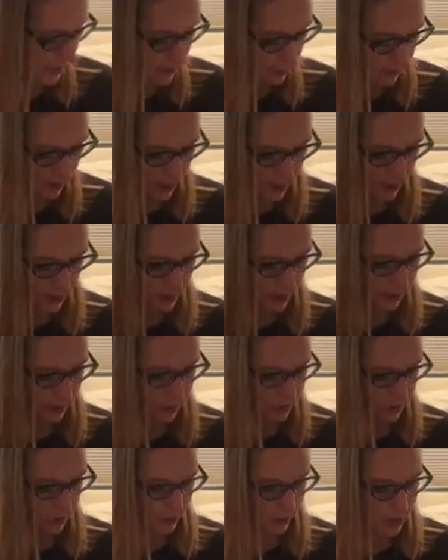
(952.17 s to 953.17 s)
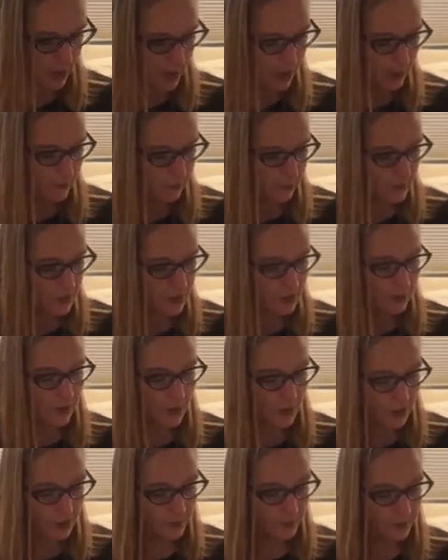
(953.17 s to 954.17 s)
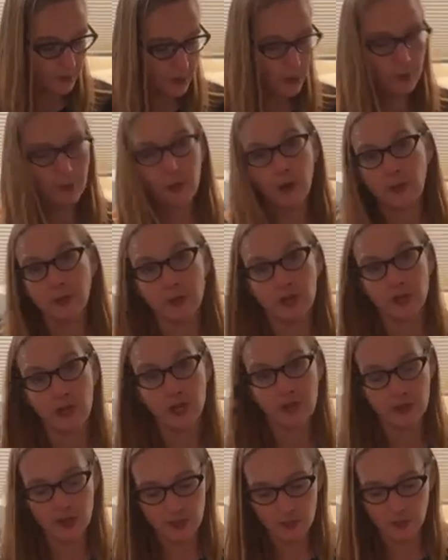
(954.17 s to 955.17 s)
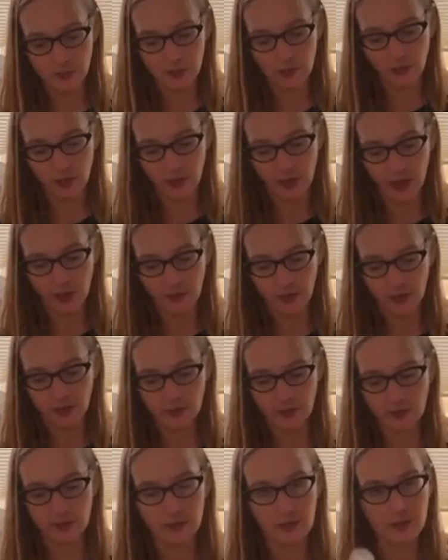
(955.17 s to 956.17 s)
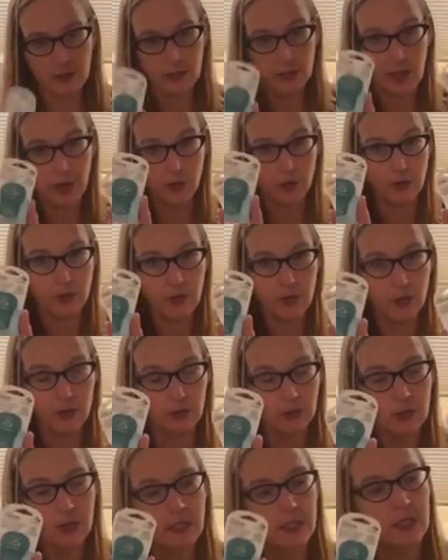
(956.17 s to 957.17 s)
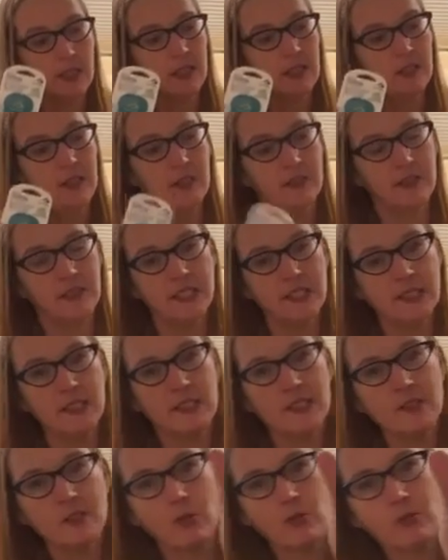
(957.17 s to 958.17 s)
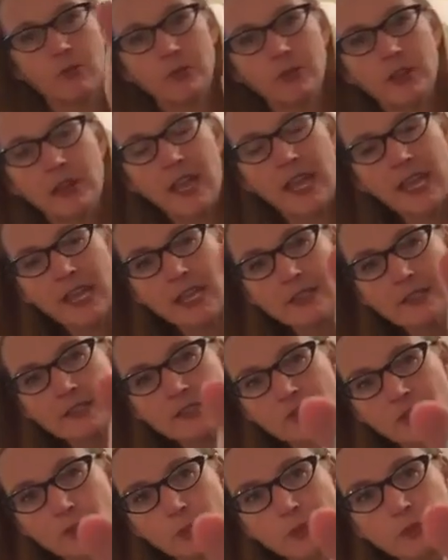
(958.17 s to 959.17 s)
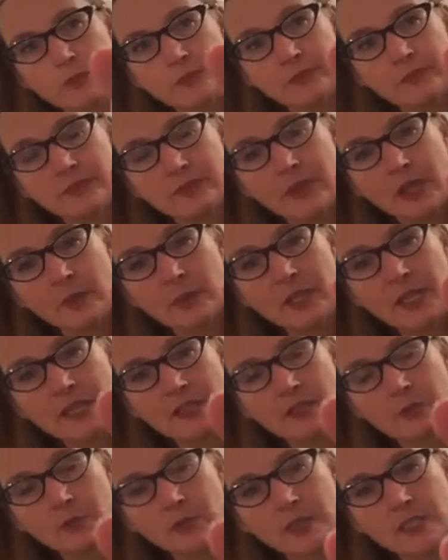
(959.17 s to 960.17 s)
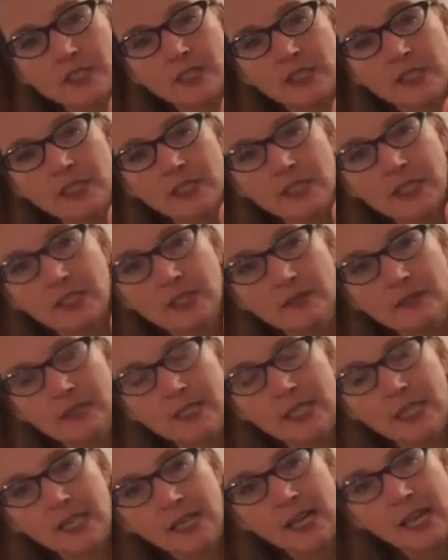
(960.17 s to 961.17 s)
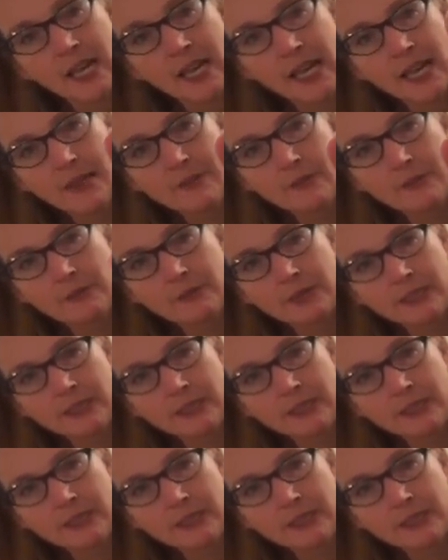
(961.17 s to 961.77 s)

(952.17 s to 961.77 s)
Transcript: lighten my load even more. First of all, you've probably tried these, but if you haven't, now you know. This is hand soap. Now, because I'm going to India, I have a